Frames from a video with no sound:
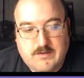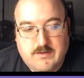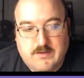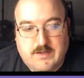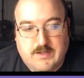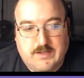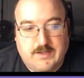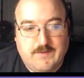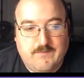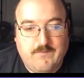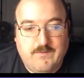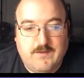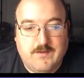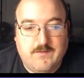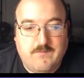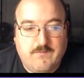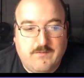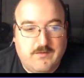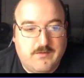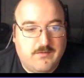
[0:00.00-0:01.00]
I like the
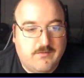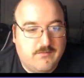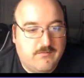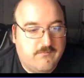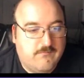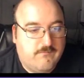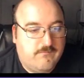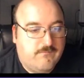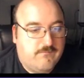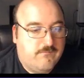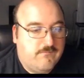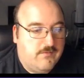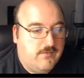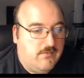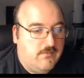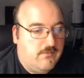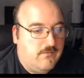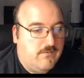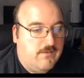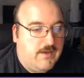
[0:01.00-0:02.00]
idea of an
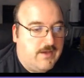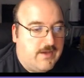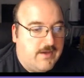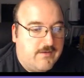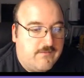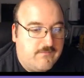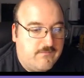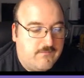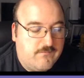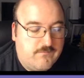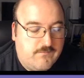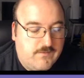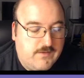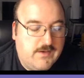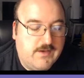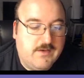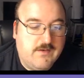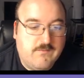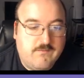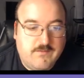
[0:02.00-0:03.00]
early access
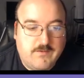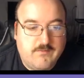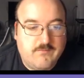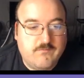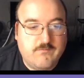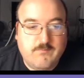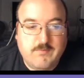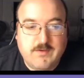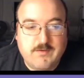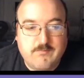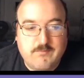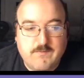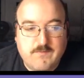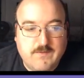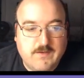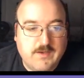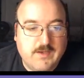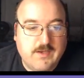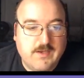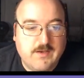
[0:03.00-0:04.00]
thing that tells me
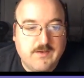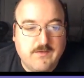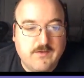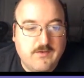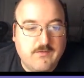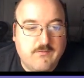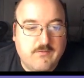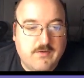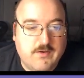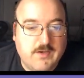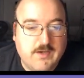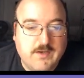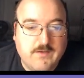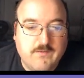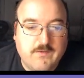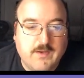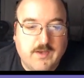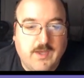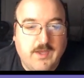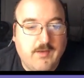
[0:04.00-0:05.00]
everything, and they try to get the
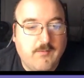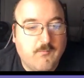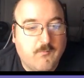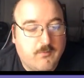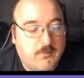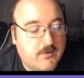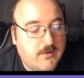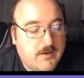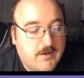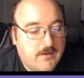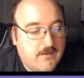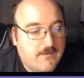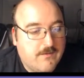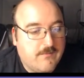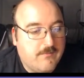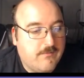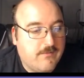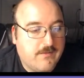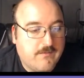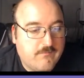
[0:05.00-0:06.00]
game working. I
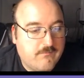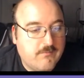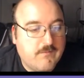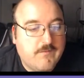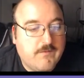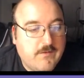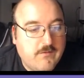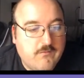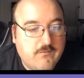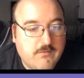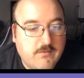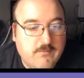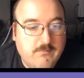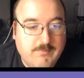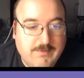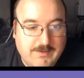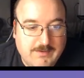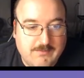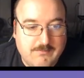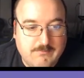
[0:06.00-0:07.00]
mean, that's what they should be
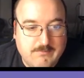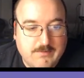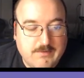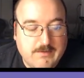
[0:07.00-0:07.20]
doing.